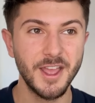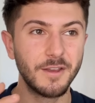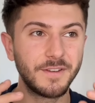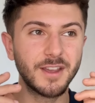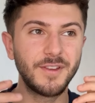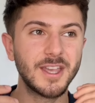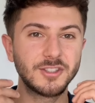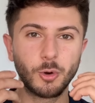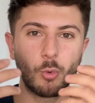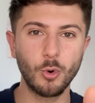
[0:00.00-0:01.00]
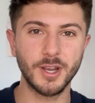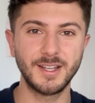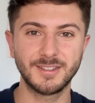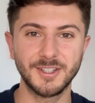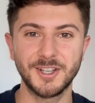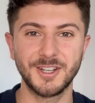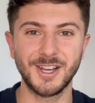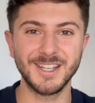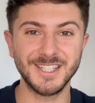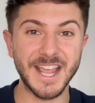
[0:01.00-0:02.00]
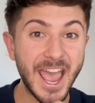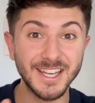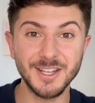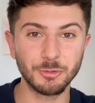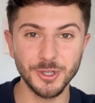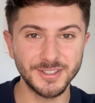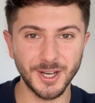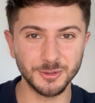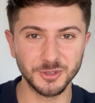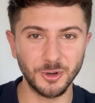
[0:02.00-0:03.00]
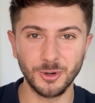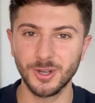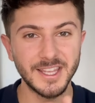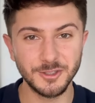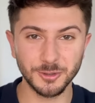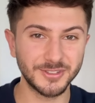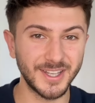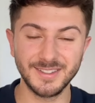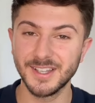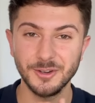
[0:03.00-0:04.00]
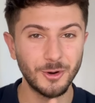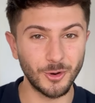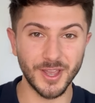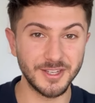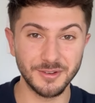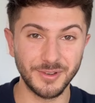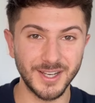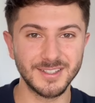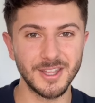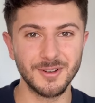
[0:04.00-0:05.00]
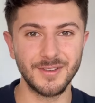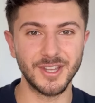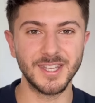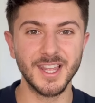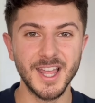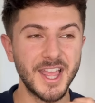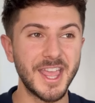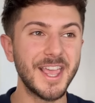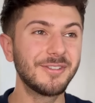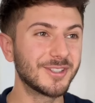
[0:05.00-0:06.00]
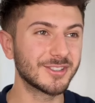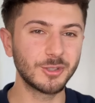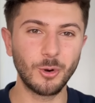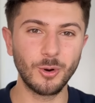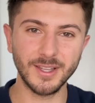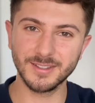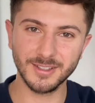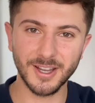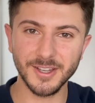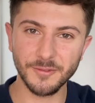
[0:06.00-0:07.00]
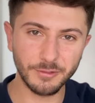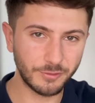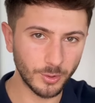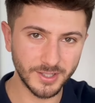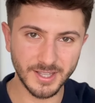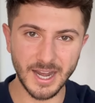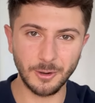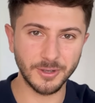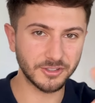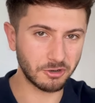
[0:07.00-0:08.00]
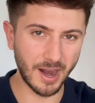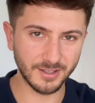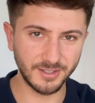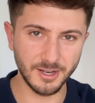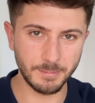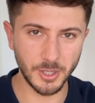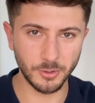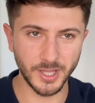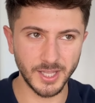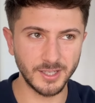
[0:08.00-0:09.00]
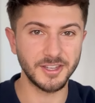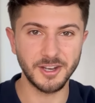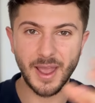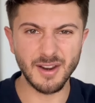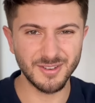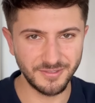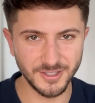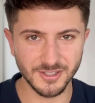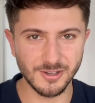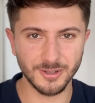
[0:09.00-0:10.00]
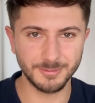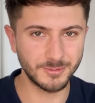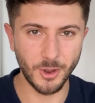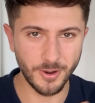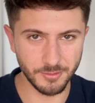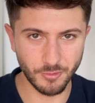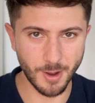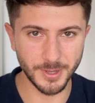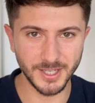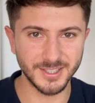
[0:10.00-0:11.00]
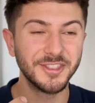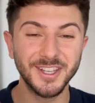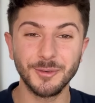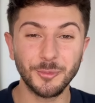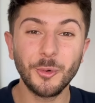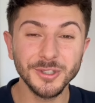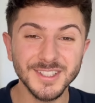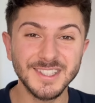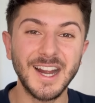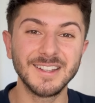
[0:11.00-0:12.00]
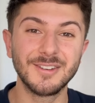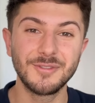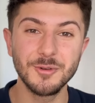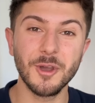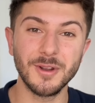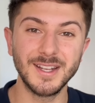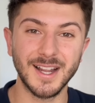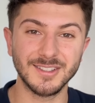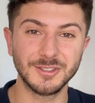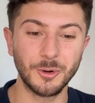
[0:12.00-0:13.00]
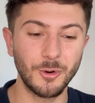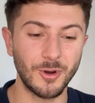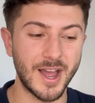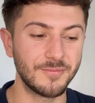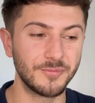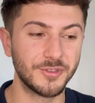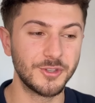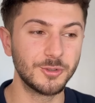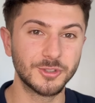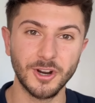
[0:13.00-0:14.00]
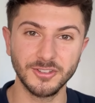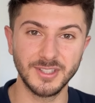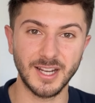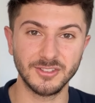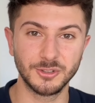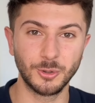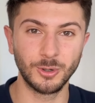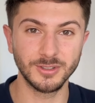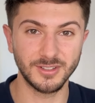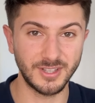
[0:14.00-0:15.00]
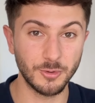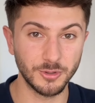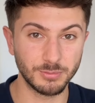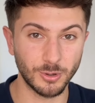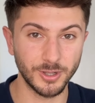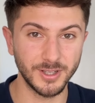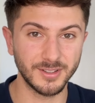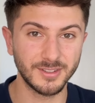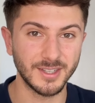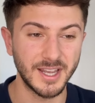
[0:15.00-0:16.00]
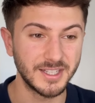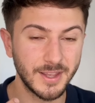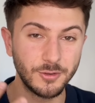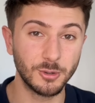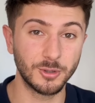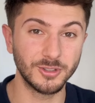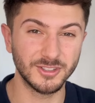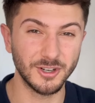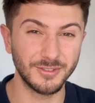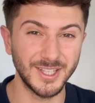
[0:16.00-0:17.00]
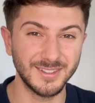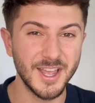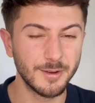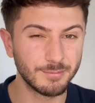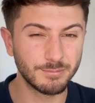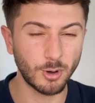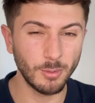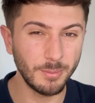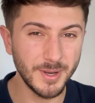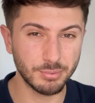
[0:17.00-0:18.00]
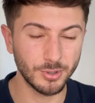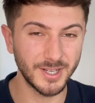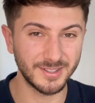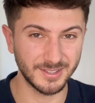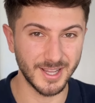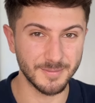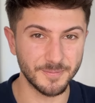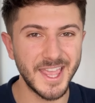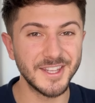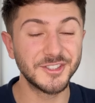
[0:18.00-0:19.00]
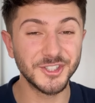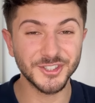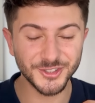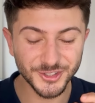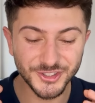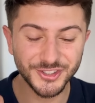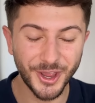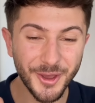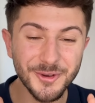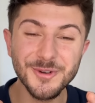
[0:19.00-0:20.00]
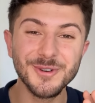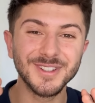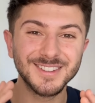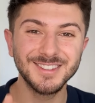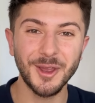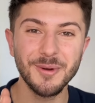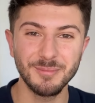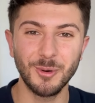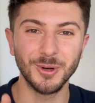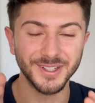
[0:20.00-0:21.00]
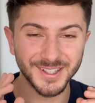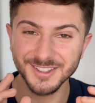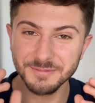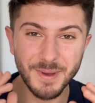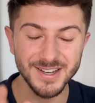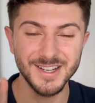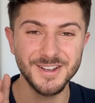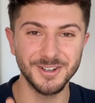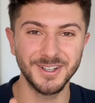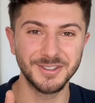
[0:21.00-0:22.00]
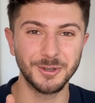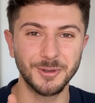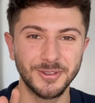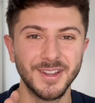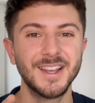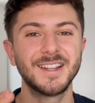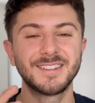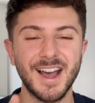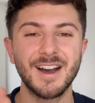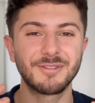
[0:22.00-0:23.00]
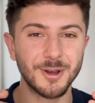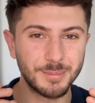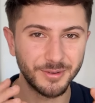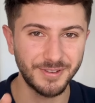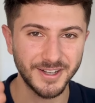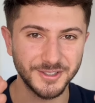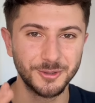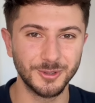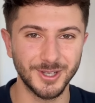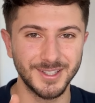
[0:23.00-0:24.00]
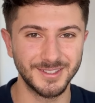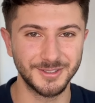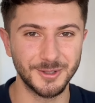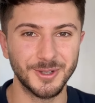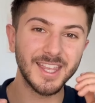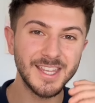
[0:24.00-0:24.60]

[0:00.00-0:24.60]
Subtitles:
Think of it as you're walking into literally any retail store in your city or in your village that you live in. If the store is like falling down, there's cracks in the building, you know, everything just looks totally rubbish, what's the chance of you going in that store and you trust in that store to sell good products and give you a good service? Probably pretty slim. It is just so, so important, especially early doors, to have a professional looking store.